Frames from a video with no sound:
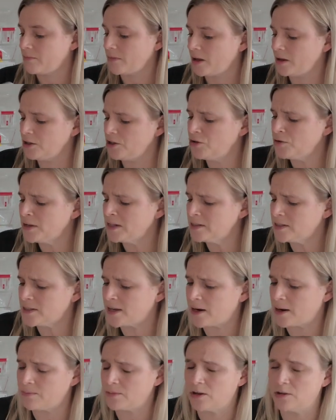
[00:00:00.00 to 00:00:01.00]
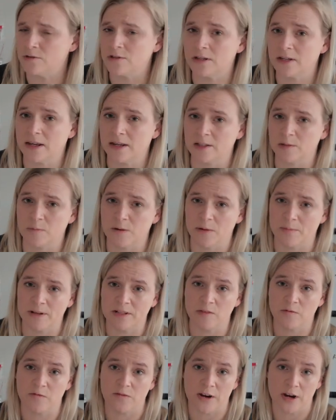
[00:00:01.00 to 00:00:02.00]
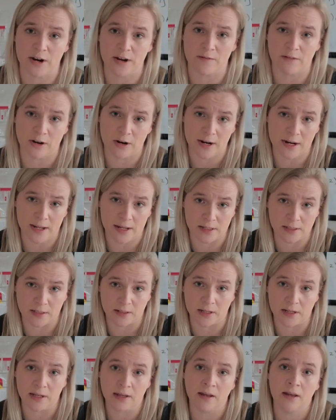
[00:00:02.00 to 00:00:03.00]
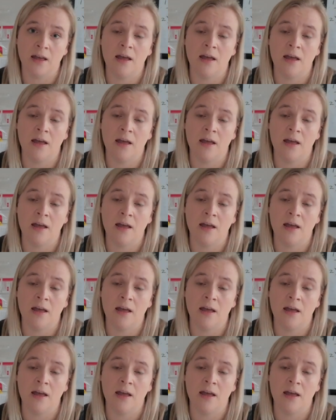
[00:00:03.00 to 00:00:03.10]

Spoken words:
you can set up those experiments very, very easily.